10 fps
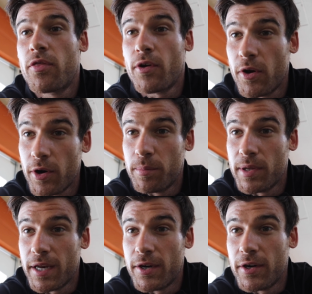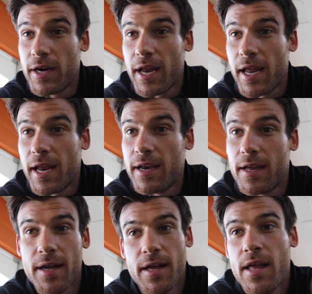throw it in a blender and
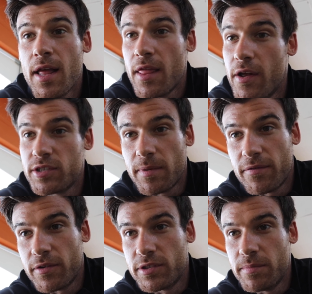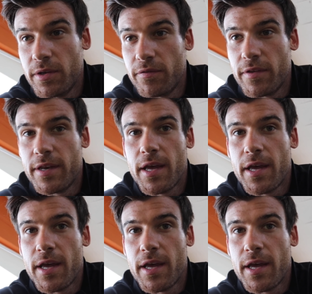uh, there's my first meal for the